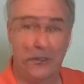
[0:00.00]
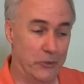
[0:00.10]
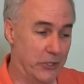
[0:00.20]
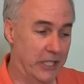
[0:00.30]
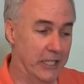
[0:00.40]
I
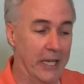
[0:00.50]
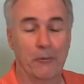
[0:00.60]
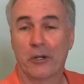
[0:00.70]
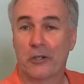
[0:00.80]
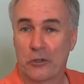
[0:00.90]
do see the
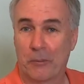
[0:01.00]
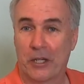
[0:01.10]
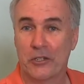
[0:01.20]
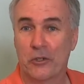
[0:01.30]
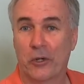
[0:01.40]
network, so I'm
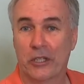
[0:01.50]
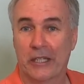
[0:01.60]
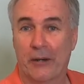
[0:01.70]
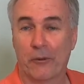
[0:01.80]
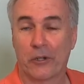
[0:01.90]
going to join
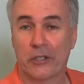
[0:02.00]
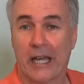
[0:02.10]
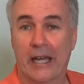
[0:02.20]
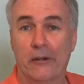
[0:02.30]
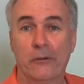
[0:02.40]
the network
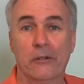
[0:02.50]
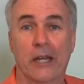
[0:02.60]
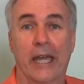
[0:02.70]
now,